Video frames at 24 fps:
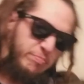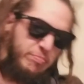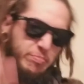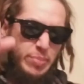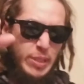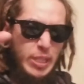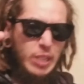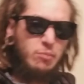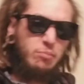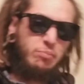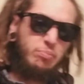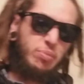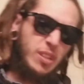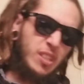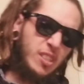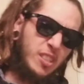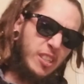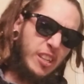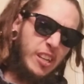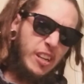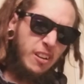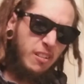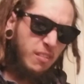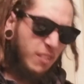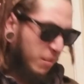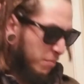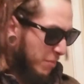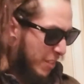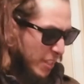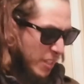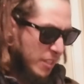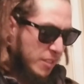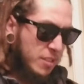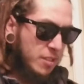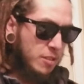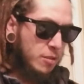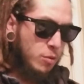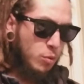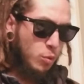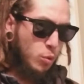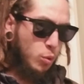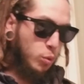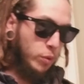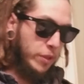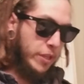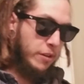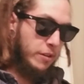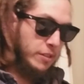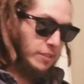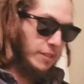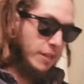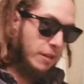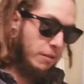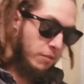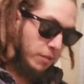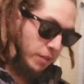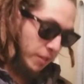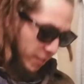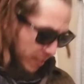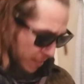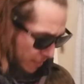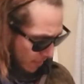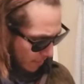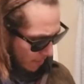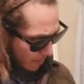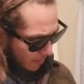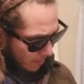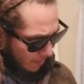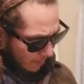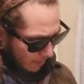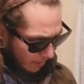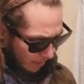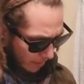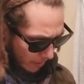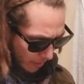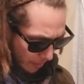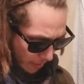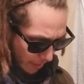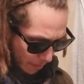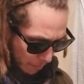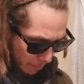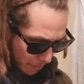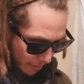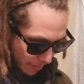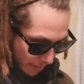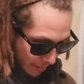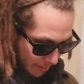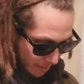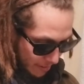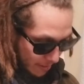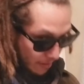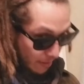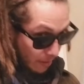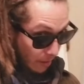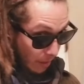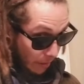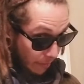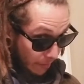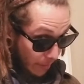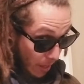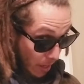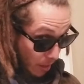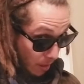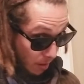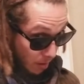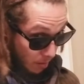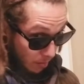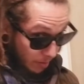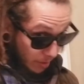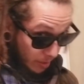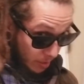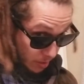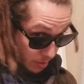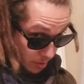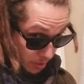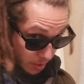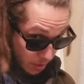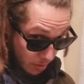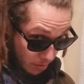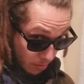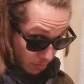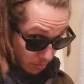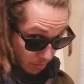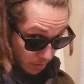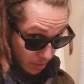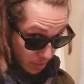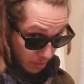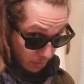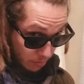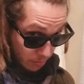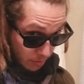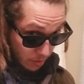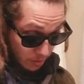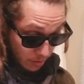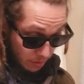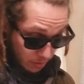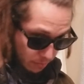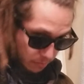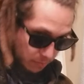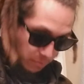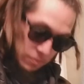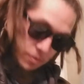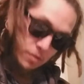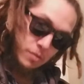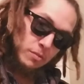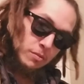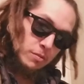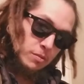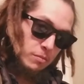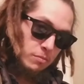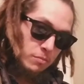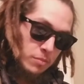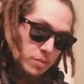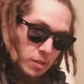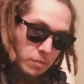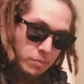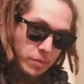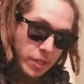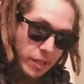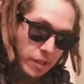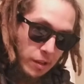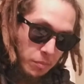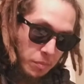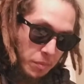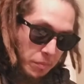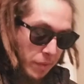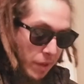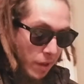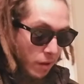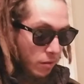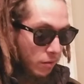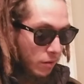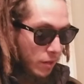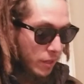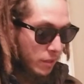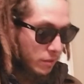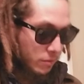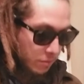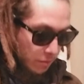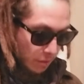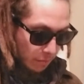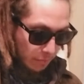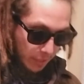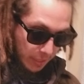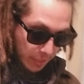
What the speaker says: big bunch of hair, I'm like, oh, there's that one. And I'm like, can that go into this one? Somebody helping me out, right? So I'm